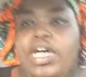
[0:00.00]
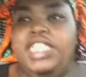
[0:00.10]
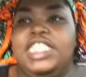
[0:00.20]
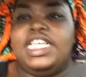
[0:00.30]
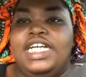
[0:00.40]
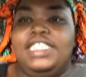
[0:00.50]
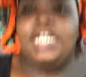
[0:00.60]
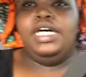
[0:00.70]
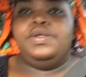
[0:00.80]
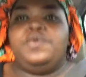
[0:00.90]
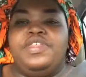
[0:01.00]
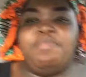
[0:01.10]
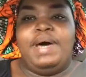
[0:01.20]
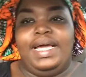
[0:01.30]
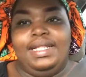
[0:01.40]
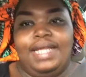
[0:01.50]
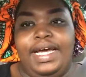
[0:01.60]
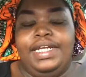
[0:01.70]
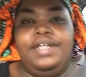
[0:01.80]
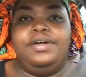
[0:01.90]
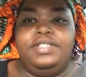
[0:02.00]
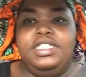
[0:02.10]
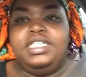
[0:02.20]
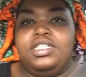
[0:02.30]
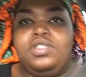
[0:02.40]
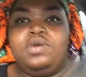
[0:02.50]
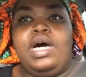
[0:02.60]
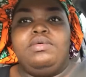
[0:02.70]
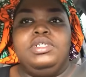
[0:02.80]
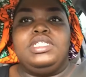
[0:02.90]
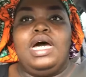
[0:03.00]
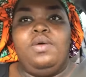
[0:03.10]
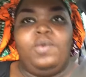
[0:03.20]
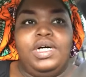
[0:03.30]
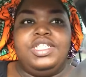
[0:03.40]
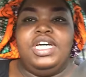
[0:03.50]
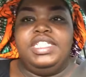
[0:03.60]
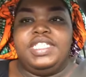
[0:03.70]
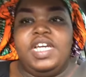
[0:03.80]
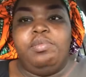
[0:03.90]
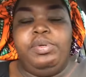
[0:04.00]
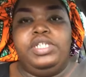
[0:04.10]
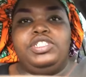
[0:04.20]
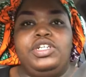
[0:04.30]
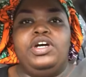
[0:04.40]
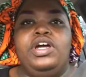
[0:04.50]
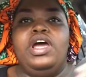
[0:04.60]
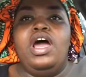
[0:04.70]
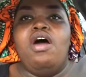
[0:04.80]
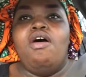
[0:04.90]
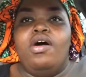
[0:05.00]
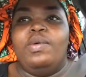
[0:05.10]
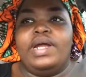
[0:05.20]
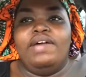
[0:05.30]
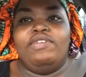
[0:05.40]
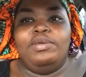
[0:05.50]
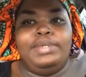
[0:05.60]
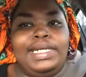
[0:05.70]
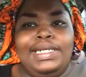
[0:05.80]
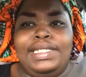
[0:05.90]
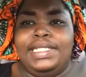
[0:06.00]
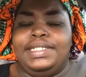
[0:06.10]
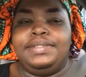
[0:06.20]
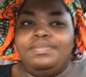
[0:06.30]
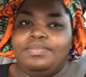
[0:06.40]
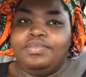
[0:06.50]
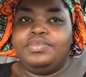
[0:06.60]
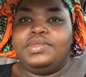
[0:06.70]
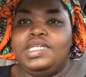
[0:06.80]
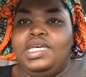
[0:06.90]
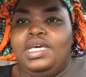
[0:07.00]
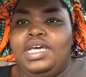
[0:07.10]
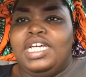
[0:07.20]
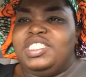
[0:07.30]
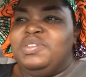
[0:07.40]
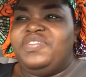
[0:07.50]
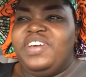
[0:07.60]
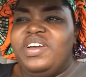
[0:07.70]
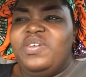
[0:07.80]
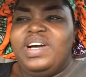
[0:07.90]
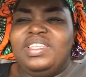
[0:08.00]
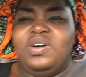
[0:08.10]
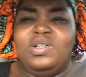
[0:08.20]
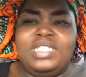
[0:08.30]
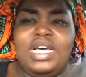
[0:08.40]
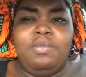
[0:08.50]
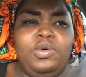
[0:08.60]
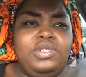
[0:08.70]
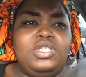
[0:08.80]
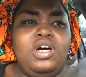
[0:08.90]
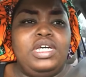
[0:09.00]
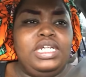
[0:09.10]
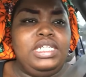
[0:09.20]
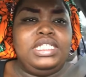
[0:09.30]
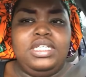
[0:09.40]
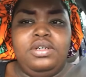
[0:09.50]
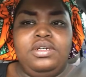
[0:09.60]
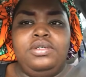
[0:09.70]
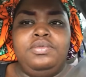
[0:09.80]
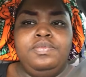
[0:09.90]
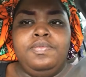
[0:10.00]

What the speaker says: I just got done with my client. It only took 2 hours. I was gonna take a picture or whatever, but I didn't. Cause it was very quiet the whole time we were talking until